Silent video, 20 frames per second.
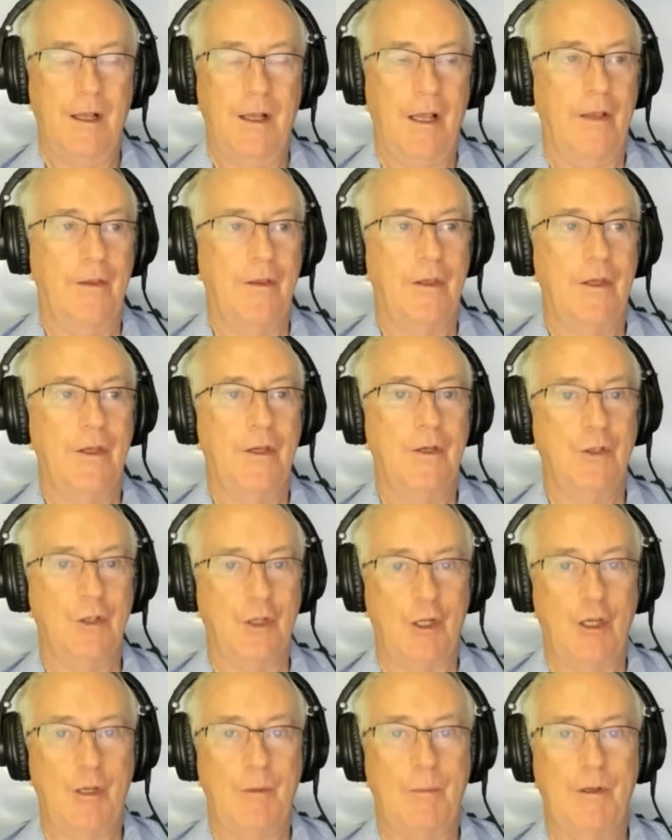and the G
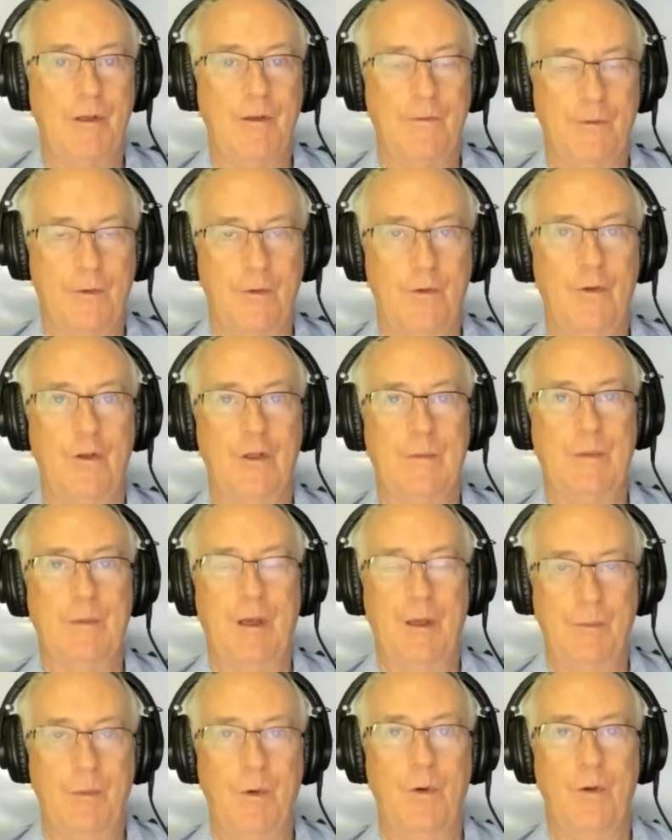D P falls
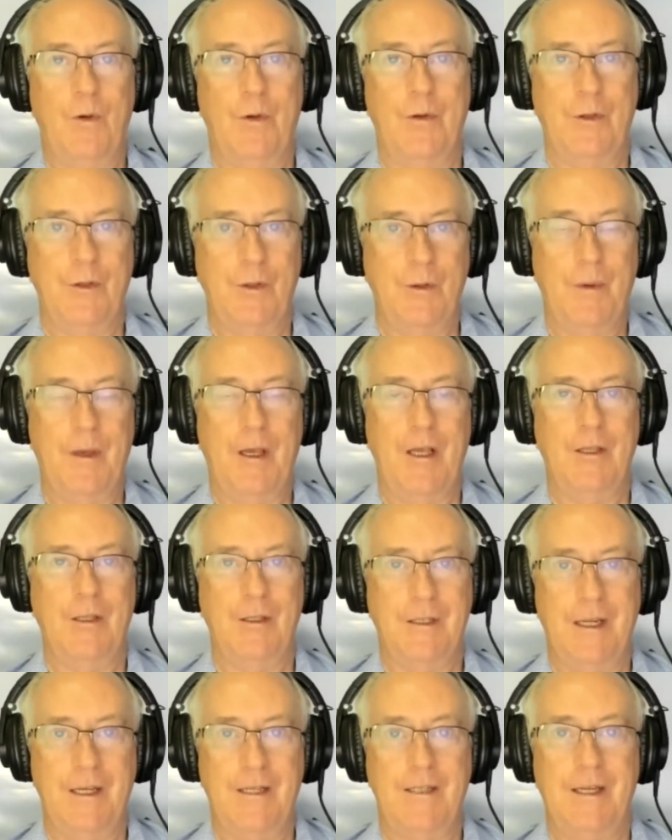by more than you pay the
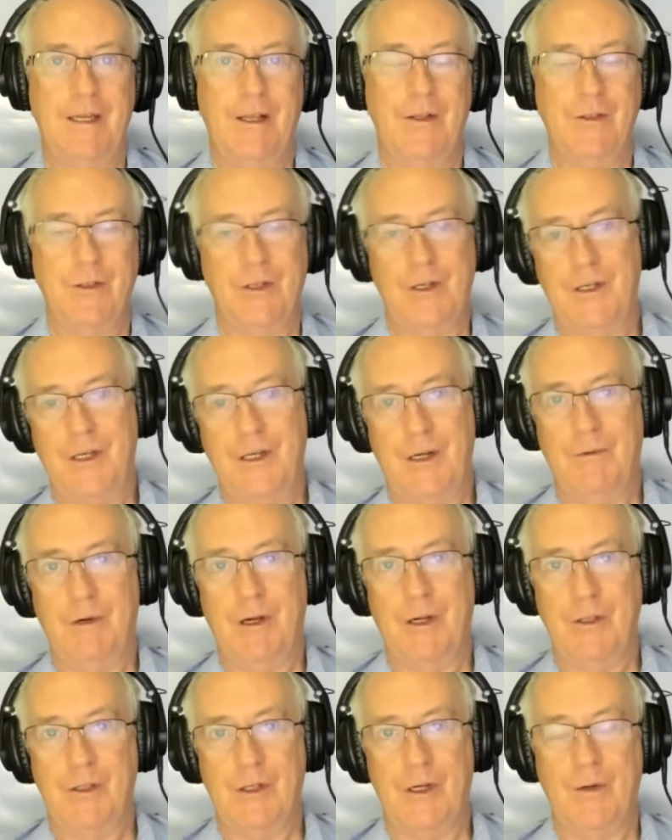debt down, so your debt
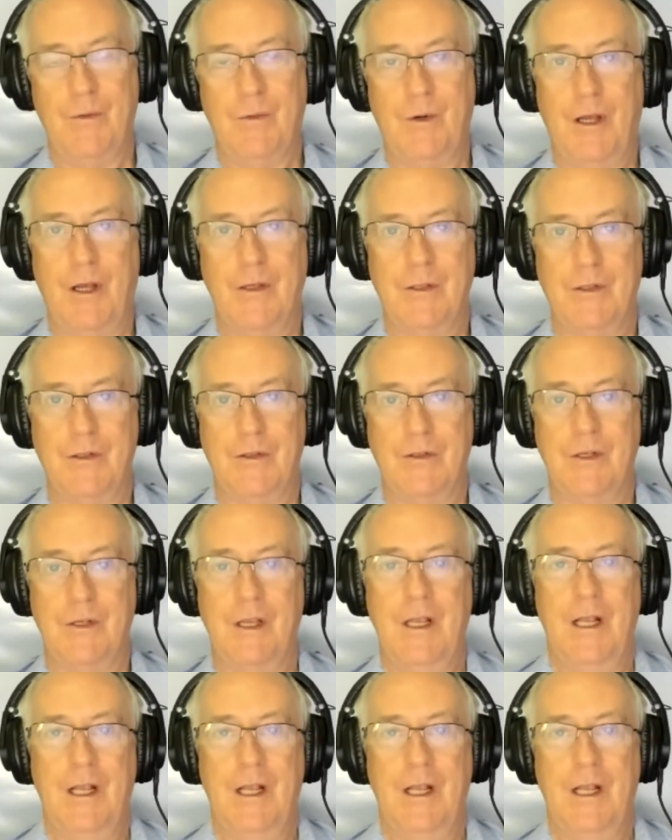ratio rises.